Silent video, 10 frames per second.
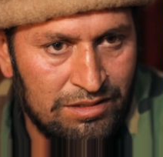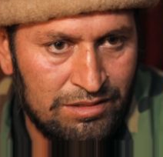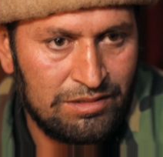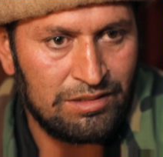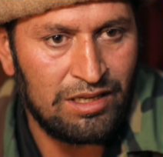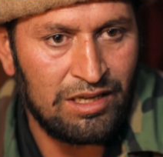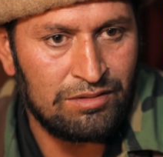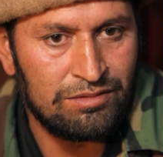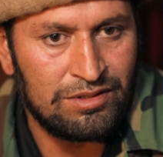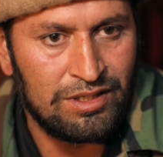Let's see
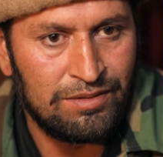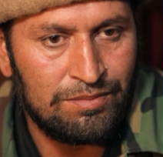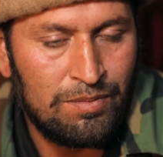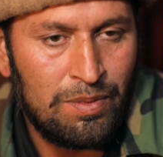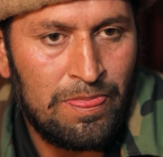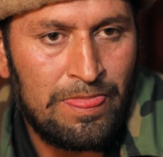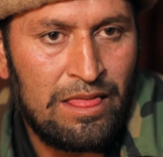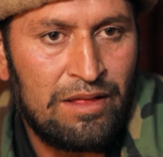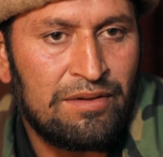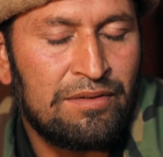what they say.
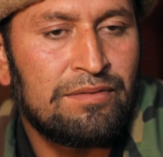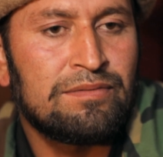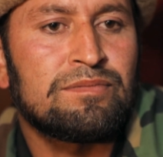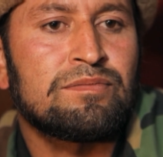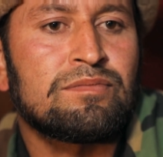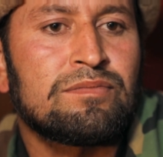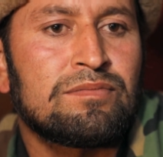Who are the fairies?